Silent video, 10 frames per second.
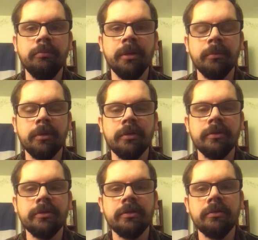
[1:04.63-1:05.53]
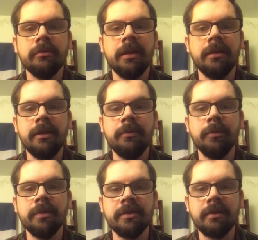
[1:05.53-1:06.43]
members and keep the
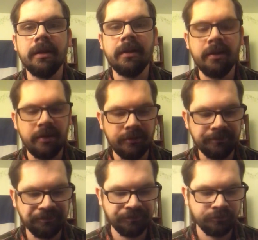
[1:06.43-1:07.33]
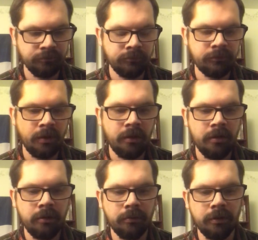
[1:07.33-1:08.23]
ones that they have.
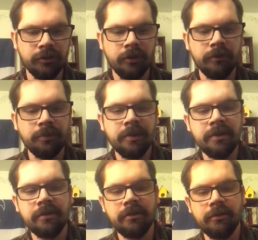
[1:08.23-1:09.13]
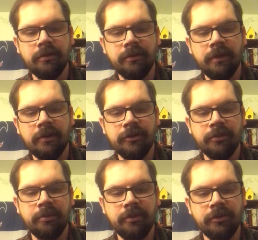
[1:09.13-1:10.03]
Well, Jehovah's Witnesses are
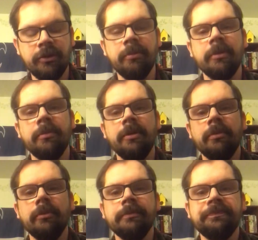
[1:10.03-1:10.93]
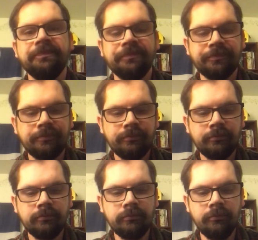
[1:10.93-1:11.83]
disfellowshipping people
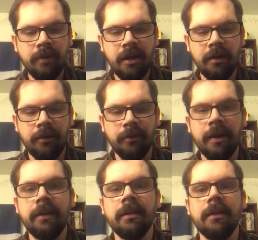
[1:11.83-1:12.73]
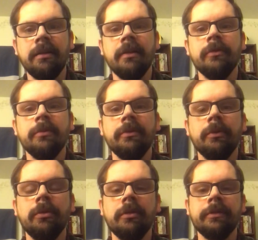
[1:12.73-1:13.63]
at a rate like never
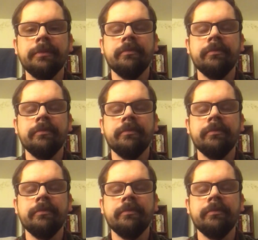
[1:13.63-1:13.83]
before.